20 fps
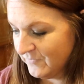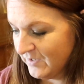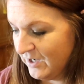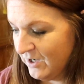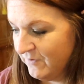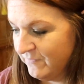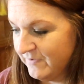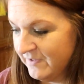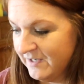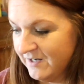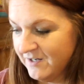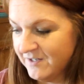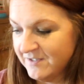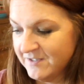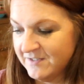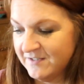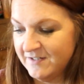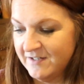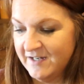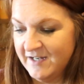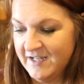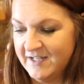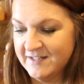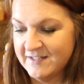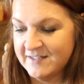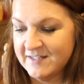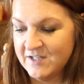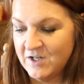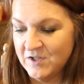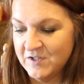over there and
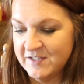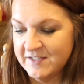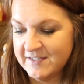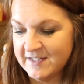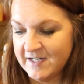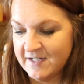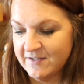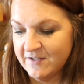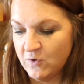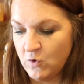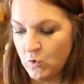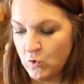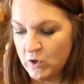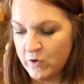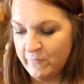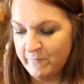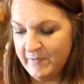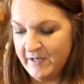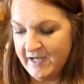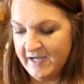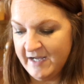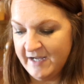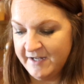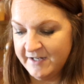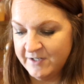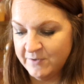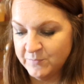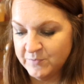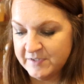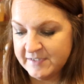saw this out of the corner of my eye
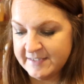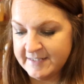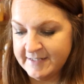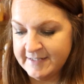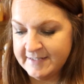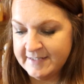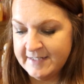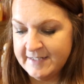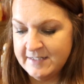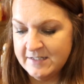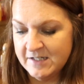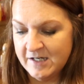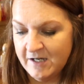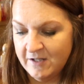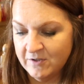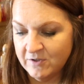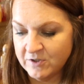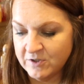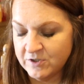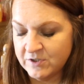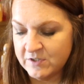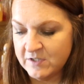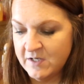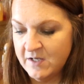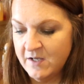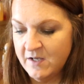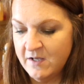and it was $16.